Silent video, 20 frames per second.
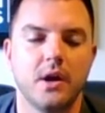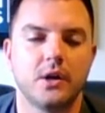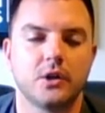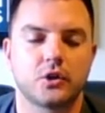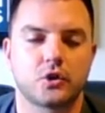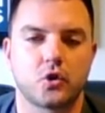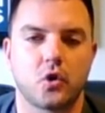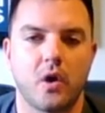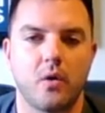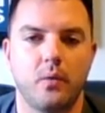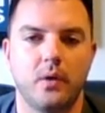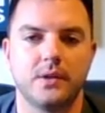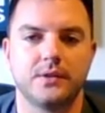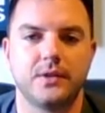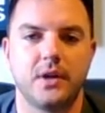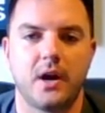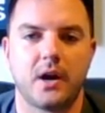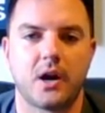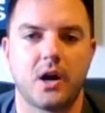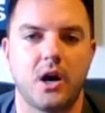It's
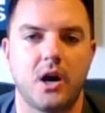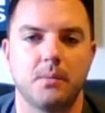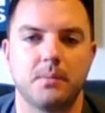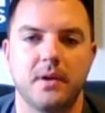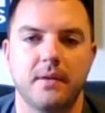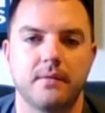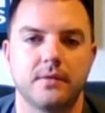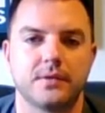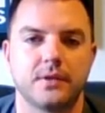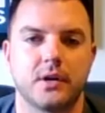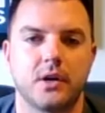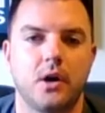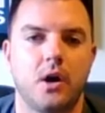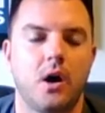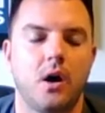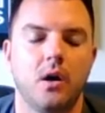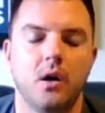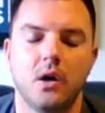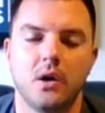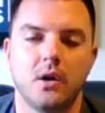troywins.com. Give us a
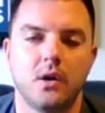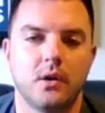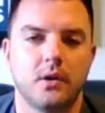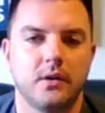call.